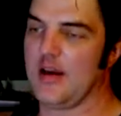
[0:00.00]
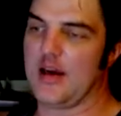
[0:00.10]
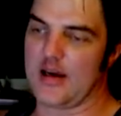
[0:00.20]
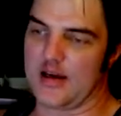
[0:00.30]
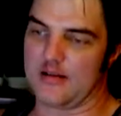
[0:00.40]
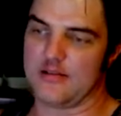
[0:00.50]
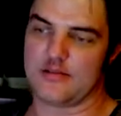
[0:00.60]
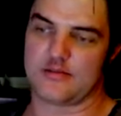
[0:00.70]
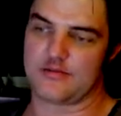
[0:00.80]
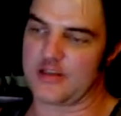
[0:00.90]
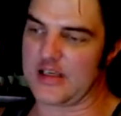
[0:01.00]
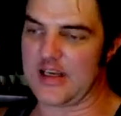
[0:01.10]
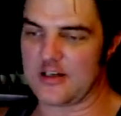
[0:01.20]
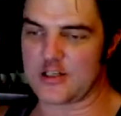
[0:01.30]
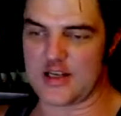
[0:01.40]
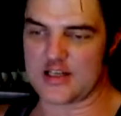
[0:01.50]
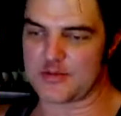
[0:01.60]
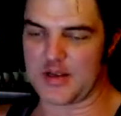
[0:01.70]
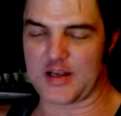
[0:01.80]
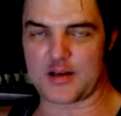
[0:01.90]
If you get a chance,
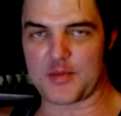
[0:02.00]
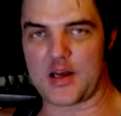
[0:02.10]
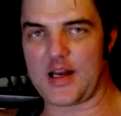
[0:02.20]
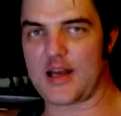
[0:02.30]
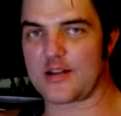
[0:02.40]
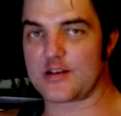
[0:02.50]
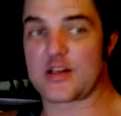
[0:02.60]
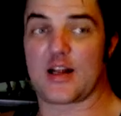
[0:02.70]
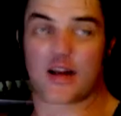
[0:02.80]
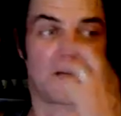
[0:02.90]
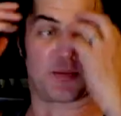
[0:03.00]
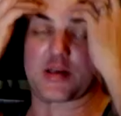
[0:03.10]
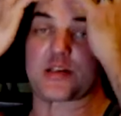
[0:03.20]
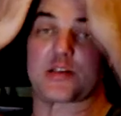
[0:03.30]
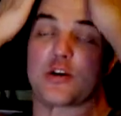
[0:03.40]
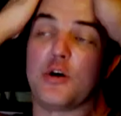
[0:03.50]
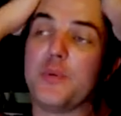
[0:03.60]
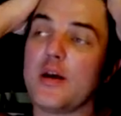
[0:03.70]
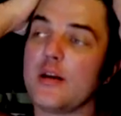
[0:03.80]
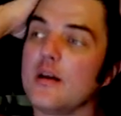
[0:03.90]
man, come on out. There's not a lot of places
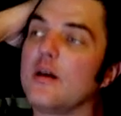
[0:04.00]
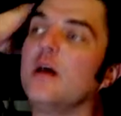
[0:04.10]
open